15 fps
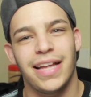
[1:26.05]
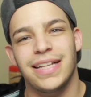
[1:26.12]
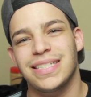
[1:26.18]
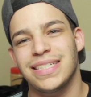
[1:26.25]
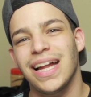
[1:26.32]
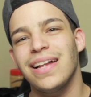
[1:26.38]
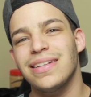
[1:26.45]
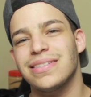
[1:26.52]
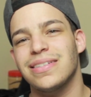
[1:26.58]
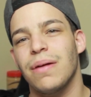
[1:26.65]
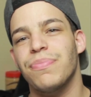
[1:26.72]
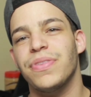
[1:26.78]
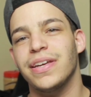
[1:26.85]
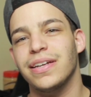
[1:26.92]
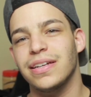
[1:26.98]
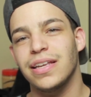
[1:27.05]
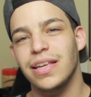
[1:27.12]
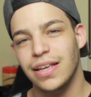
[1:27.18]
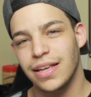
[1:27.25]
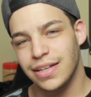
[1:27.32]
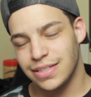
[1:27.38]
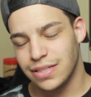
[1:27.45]
It's not something
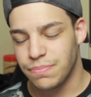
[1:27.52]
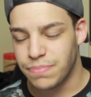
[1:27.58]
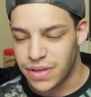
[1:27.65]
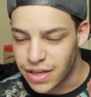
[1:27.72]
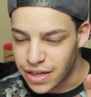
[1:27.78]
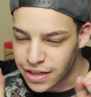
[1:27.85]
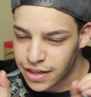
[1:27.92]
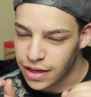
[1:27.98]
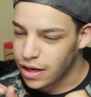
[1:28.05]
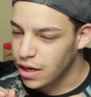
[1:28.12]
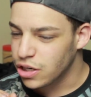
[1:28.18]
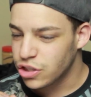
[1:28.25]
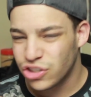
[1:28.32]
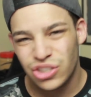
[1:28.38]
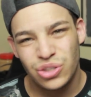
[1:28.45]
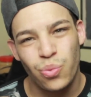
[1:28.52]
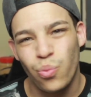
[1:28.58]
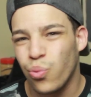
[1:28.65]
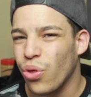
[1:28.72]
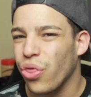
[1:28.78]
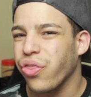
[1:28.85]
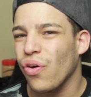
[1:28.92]
to be just
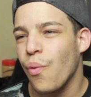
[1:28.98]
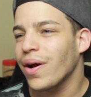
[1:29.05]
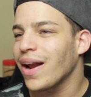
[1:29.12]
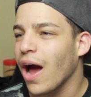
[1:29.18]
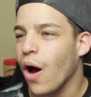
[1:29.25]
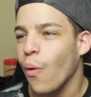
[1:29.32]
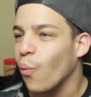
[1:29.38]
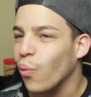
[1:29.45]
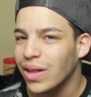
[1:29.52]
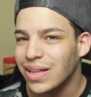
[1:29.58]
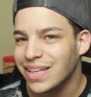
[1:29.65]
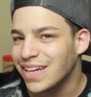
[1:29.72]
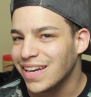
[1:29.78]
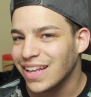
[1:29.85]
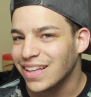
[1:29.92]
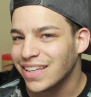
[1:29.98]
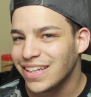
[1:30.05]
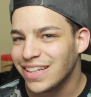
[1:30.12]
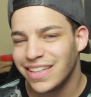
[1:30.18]
throwing out willy-nilly.